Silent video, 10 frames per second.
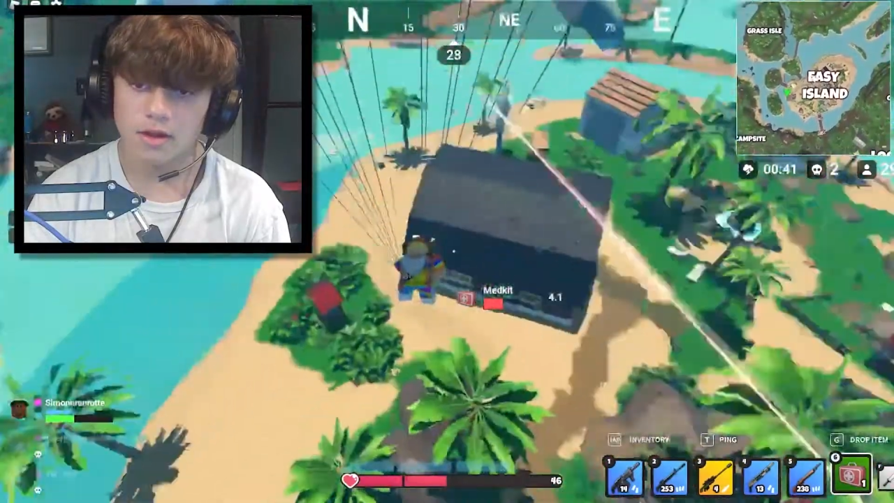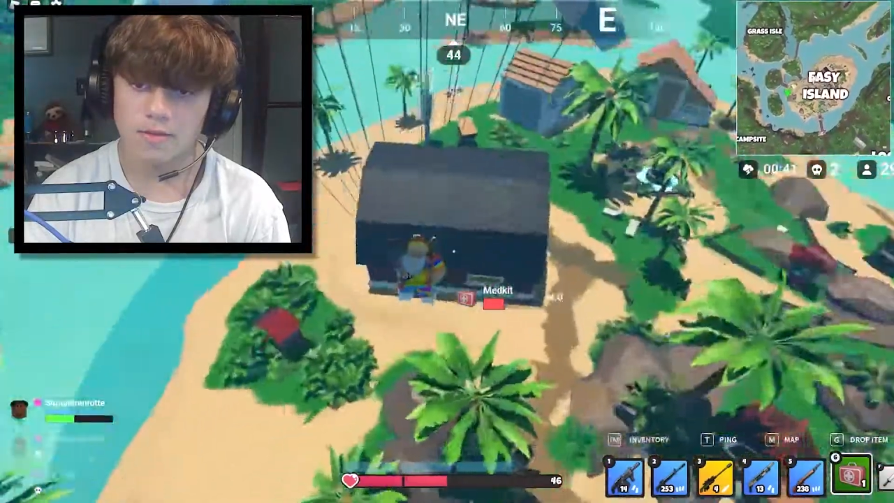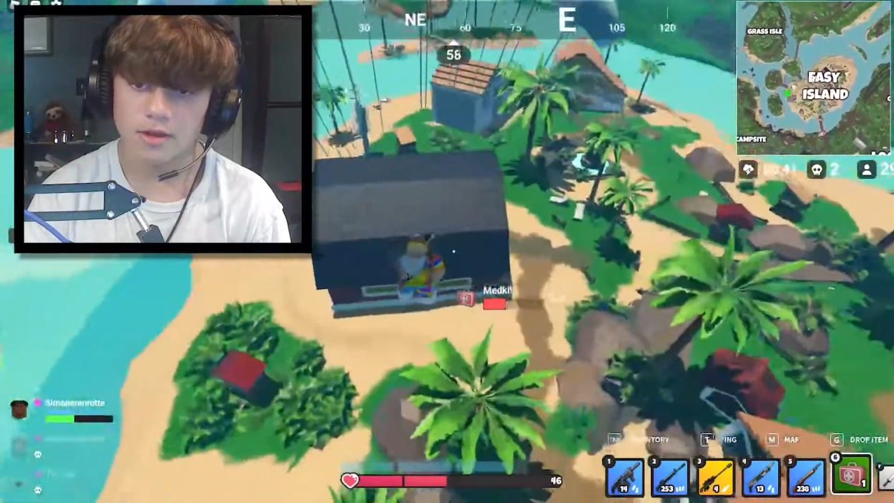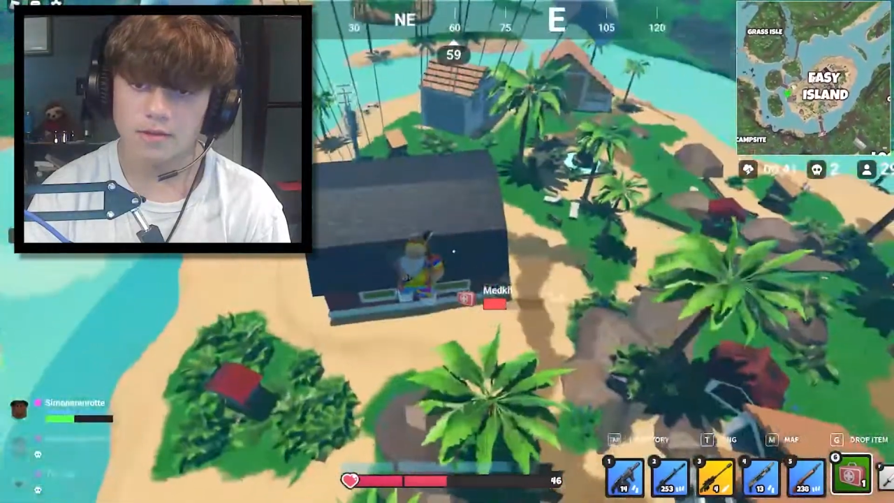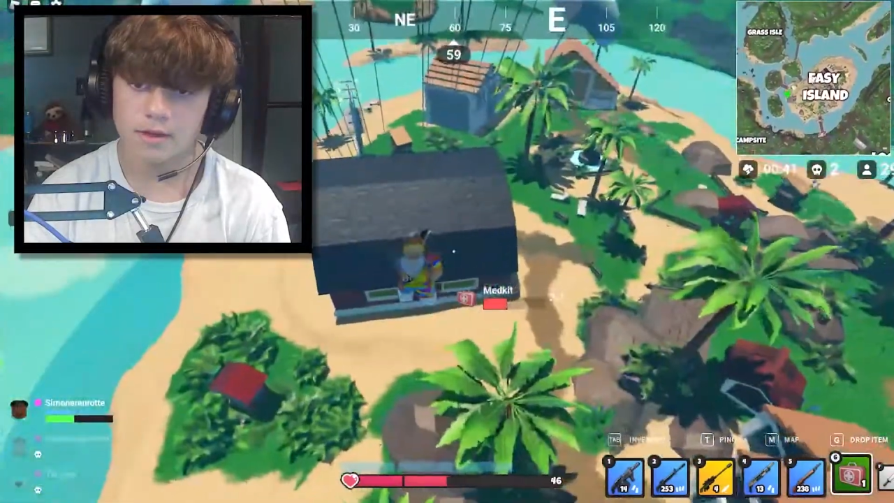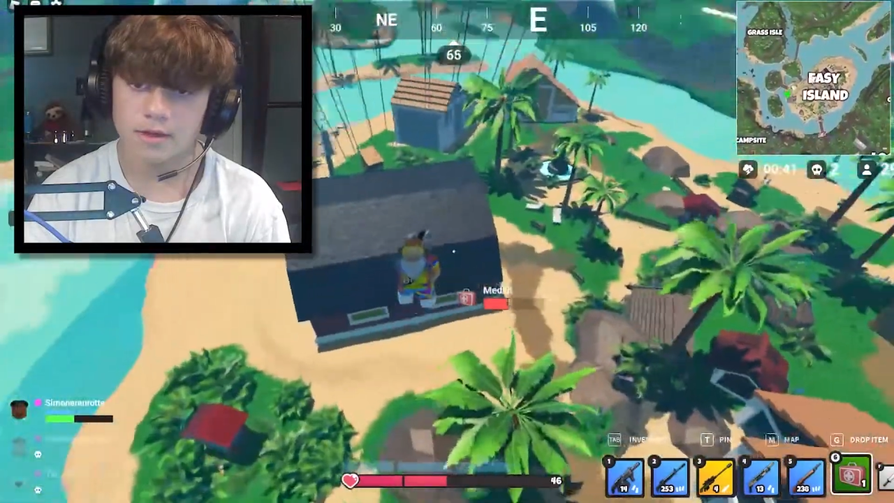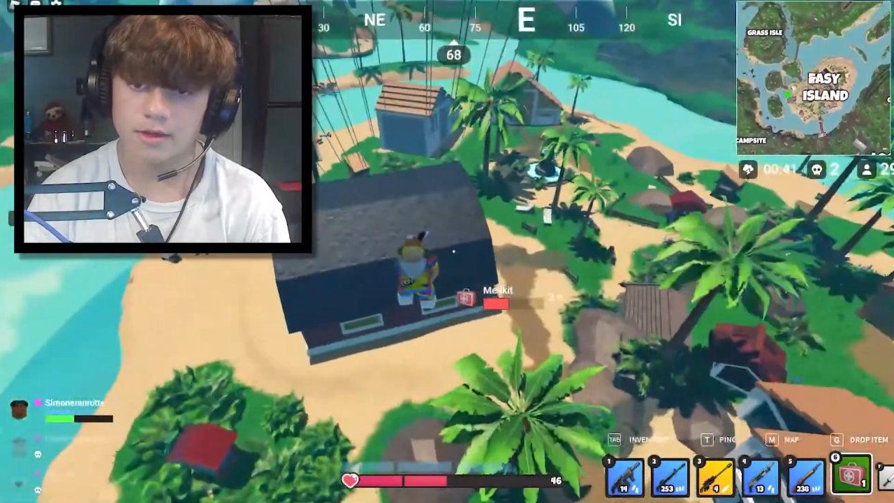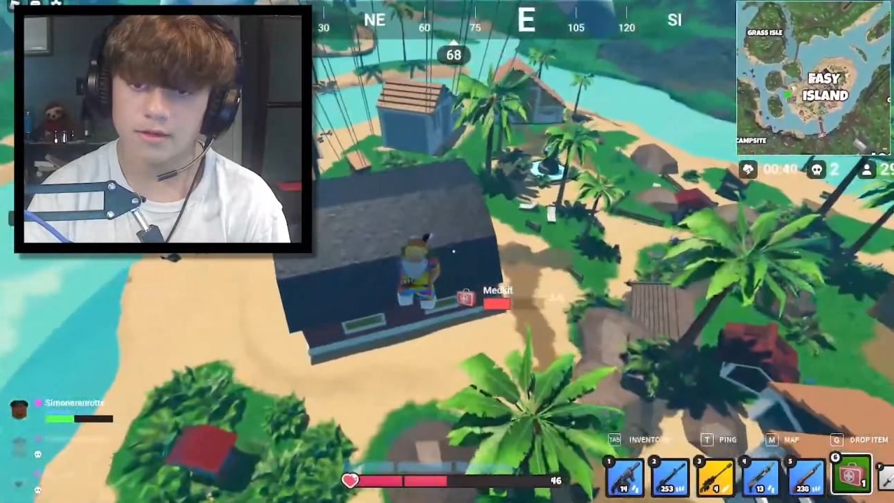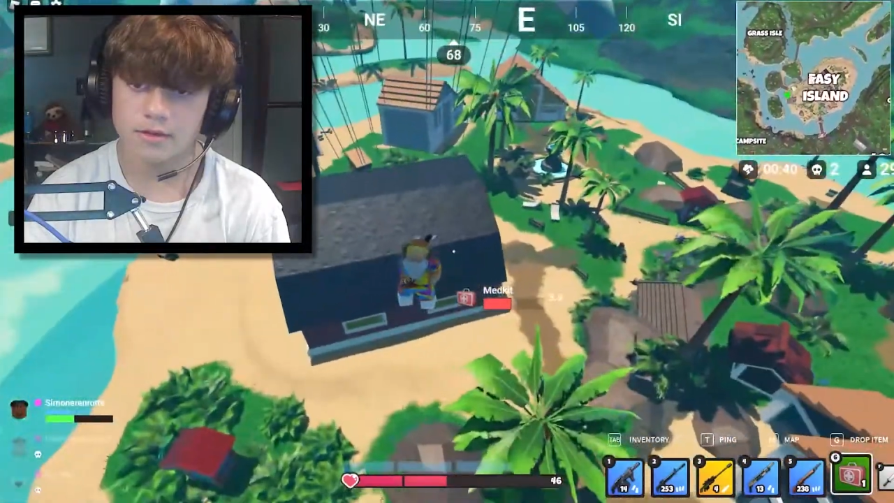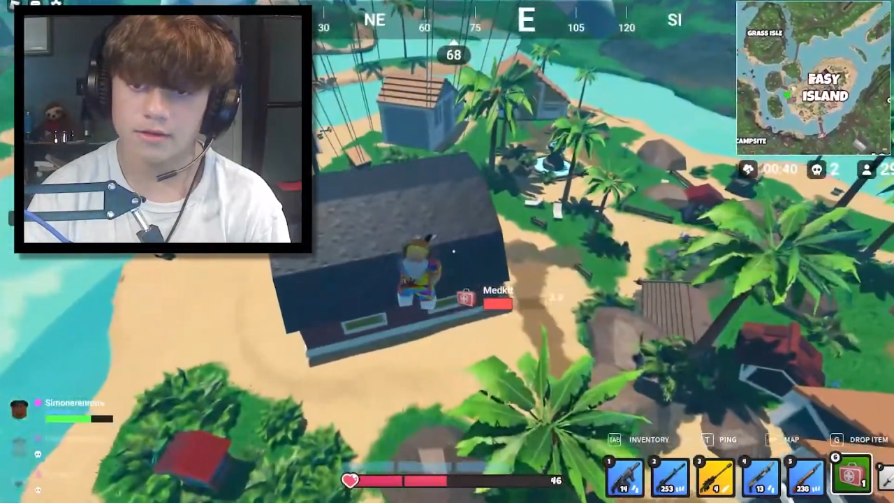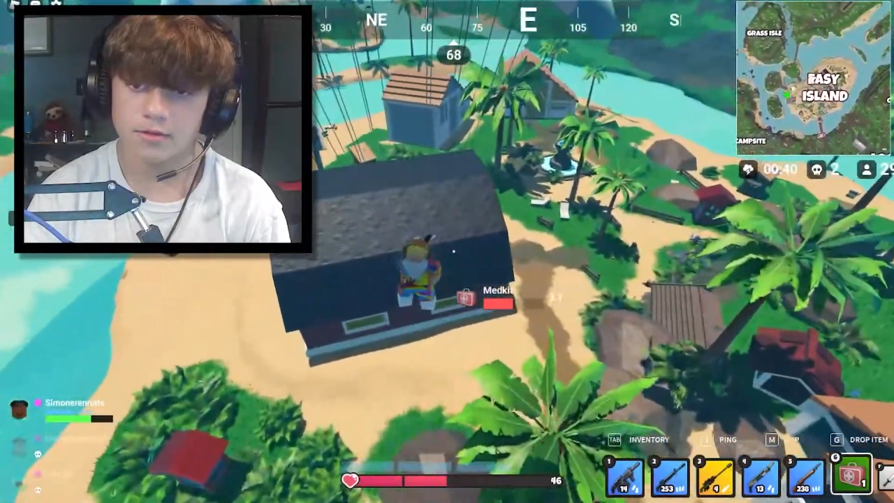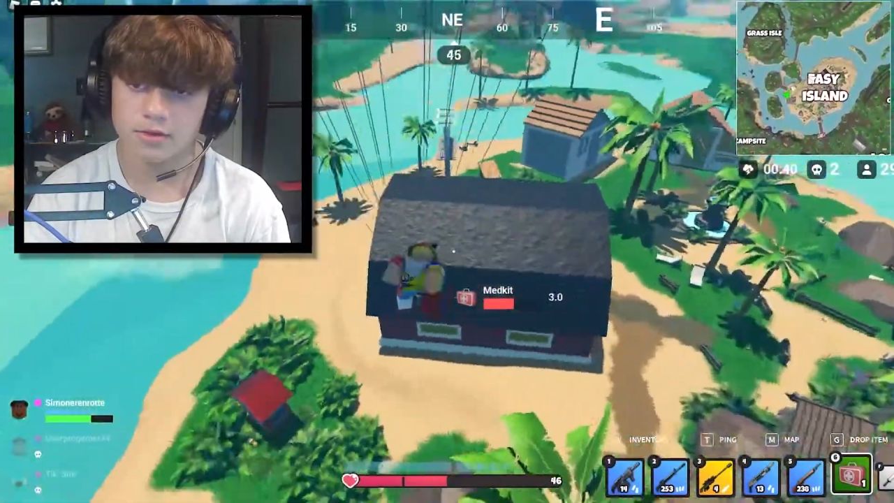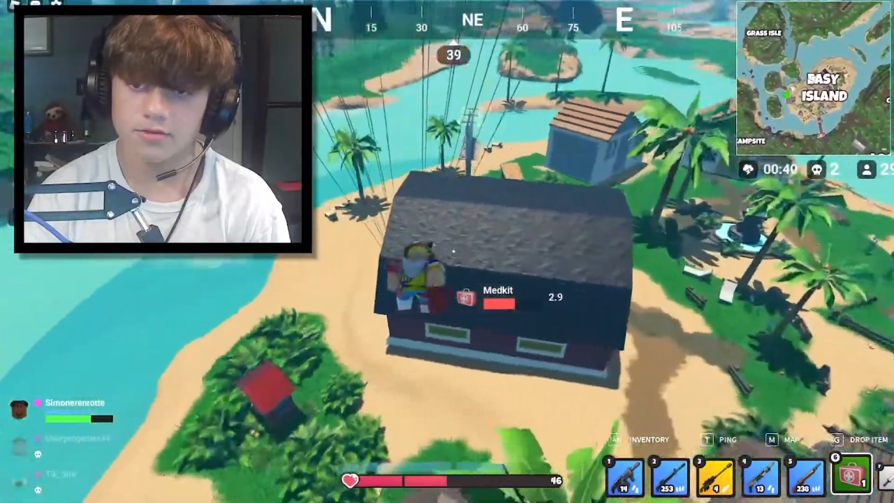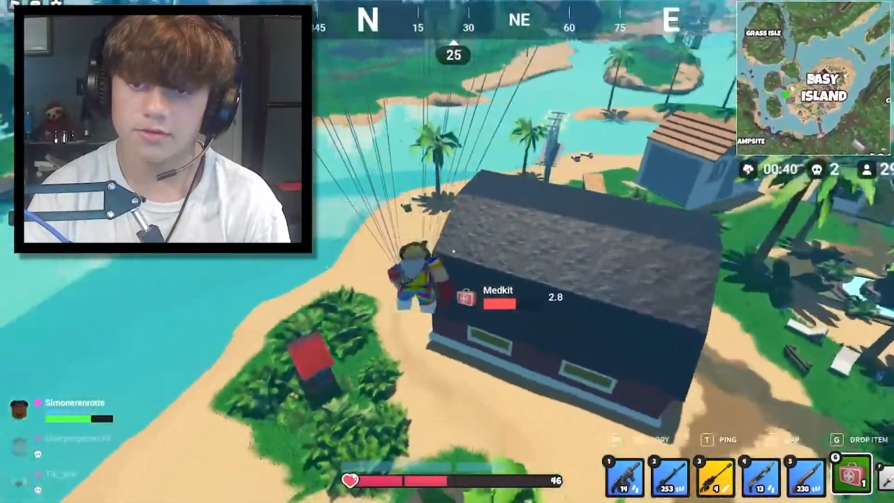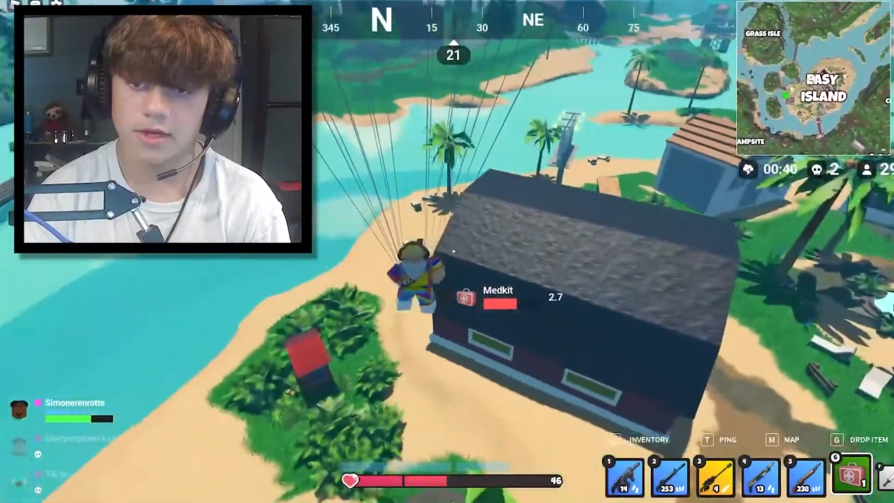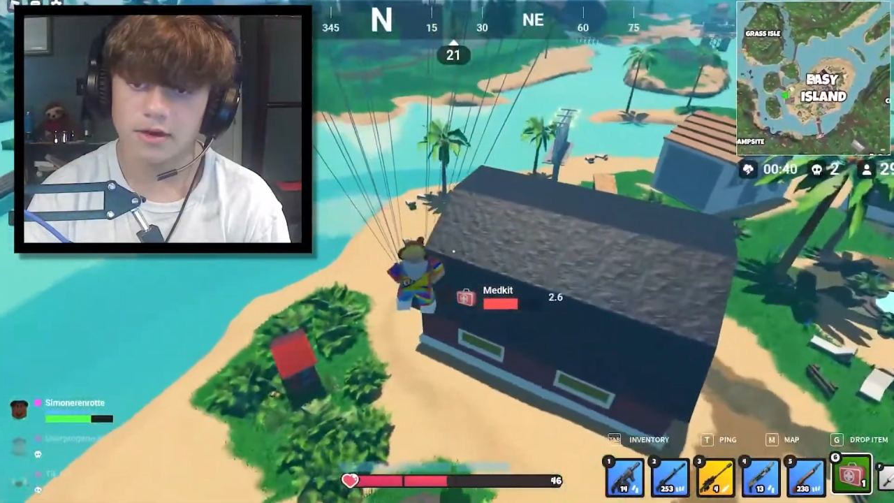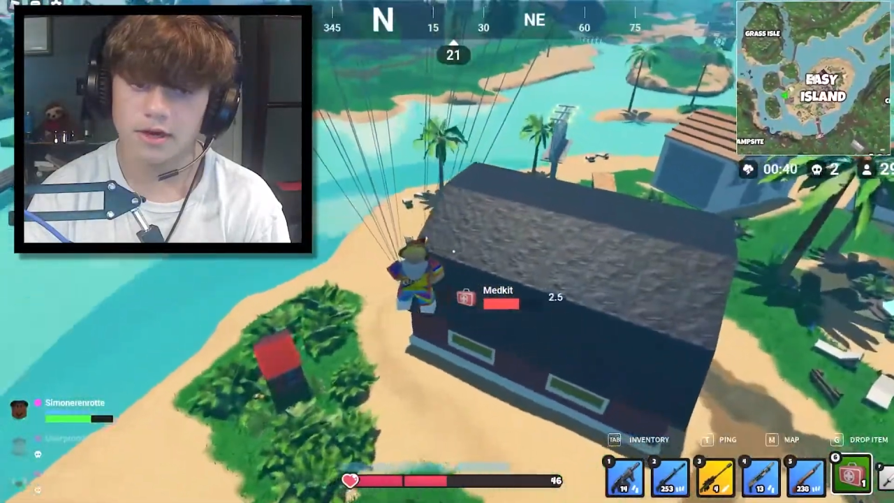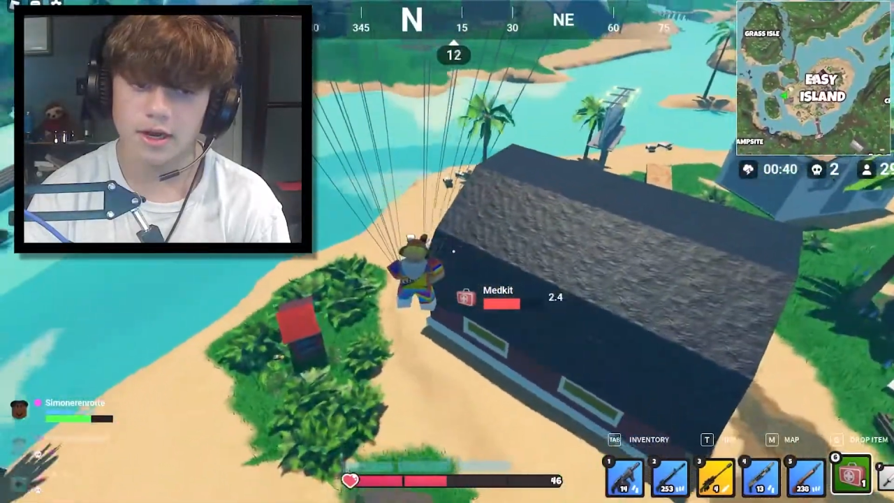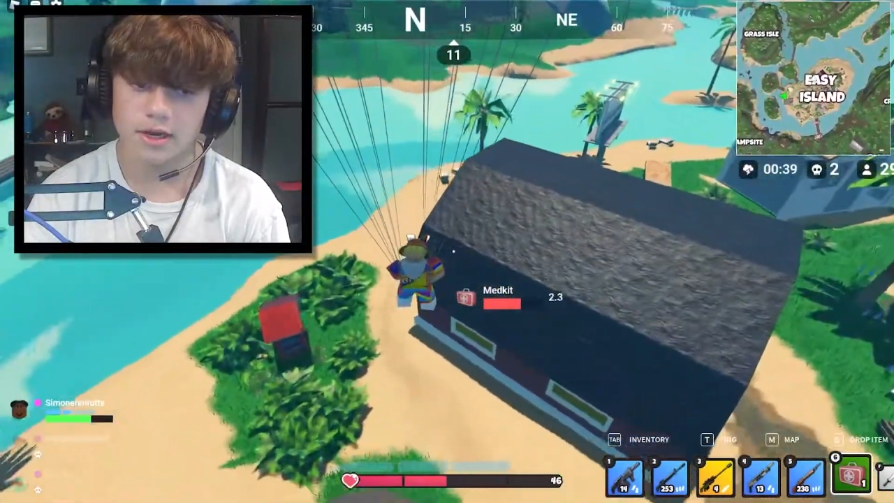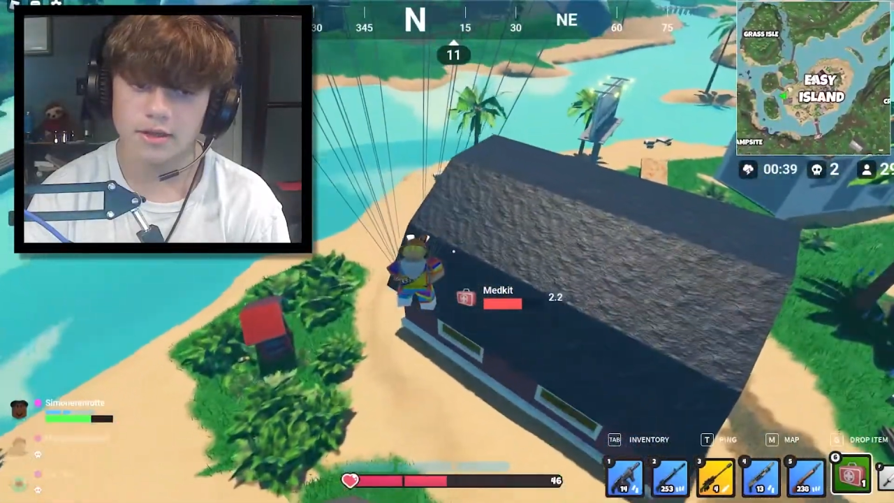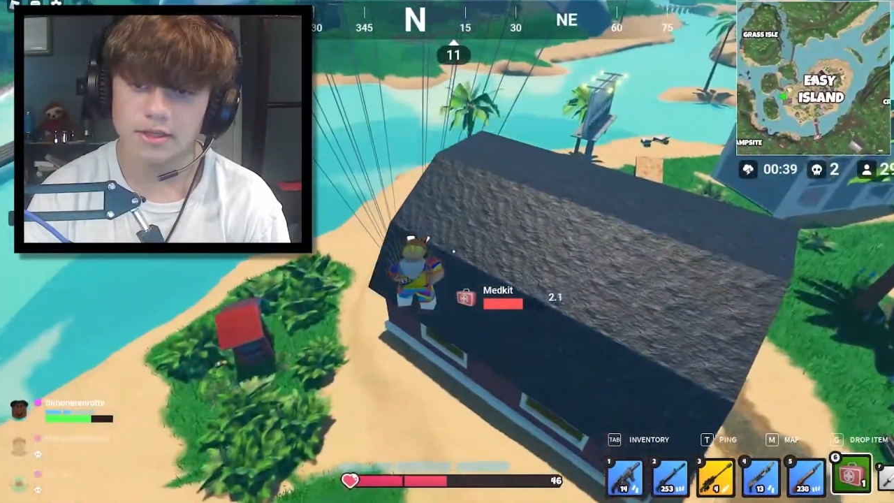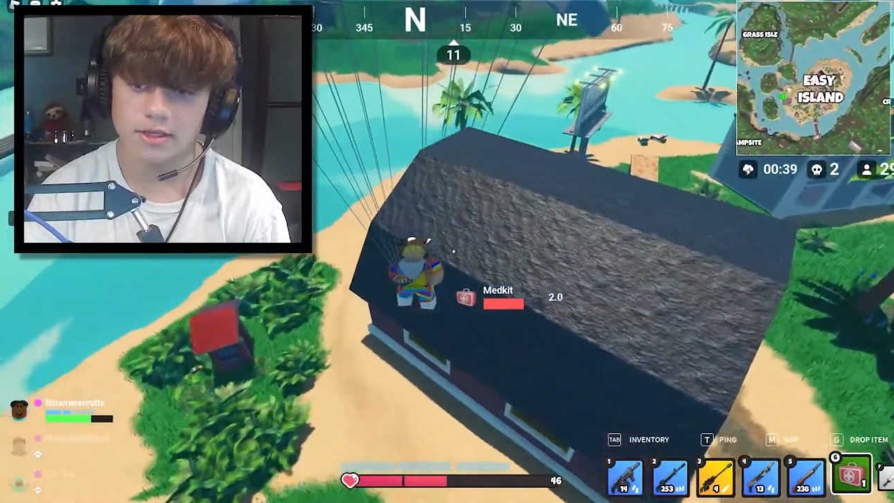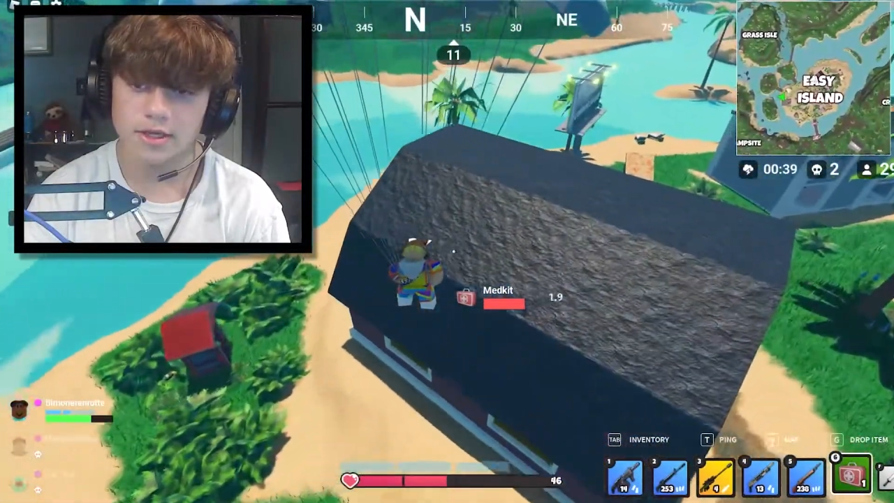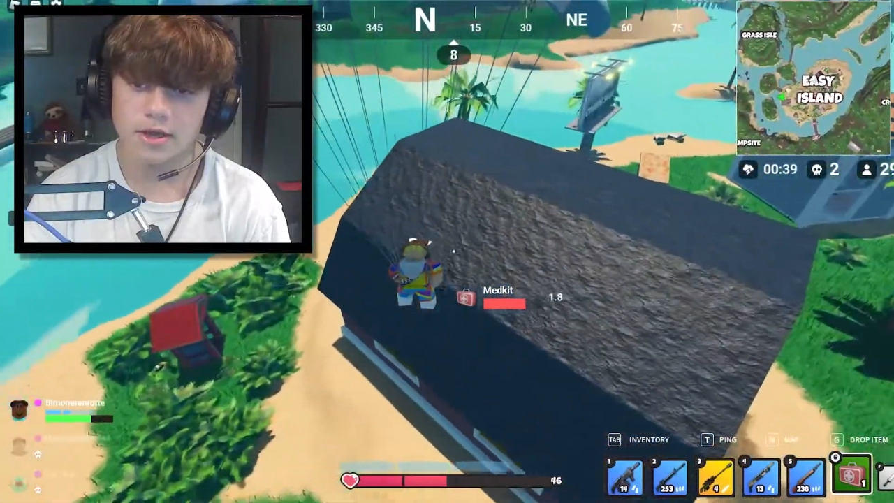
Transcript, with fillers: come on, come on. Don't you dare die to this.